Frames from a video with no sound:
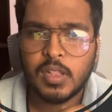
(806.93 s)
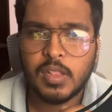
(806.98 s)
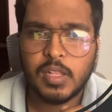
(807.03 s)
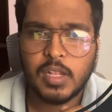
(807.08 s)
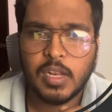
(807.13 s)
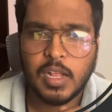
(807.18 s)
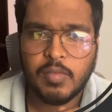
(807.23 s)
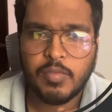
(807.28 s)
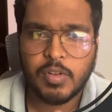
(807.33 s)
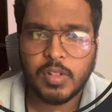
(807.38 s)

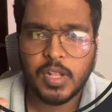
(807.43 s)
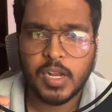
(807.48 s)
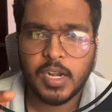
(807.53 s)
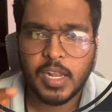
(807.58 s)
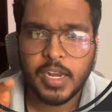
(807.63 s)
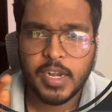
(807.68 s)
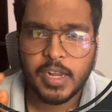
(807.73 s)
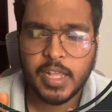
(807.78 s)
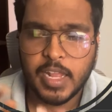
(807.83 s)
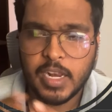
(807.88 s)
Then after
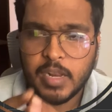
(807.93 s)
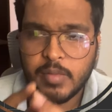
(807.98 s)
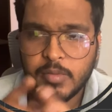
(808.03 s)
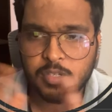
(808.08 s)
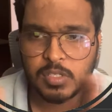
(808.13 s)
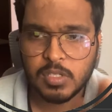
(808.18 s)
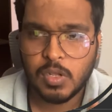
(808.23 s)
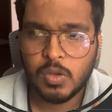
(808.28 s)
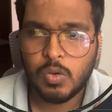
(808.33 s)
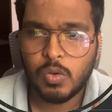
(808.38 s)
that I
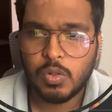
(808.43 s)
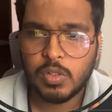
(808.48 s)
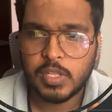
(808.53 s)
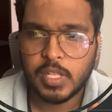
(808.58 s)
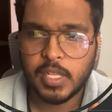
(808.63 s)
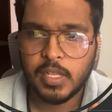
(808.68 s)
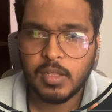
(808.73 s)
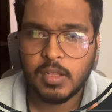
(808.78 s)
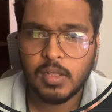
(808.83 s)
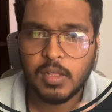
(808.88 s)
dynameshed the whole
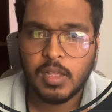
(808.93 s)
thing,